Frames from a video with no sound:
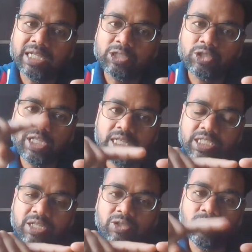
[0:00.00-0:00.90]

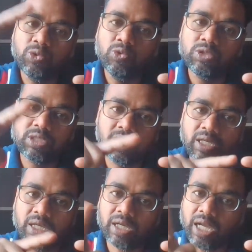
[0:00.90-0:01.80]
association to those
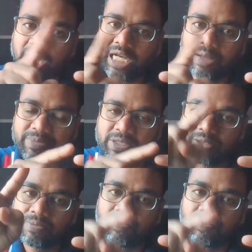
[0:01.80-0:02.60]
Eclipse.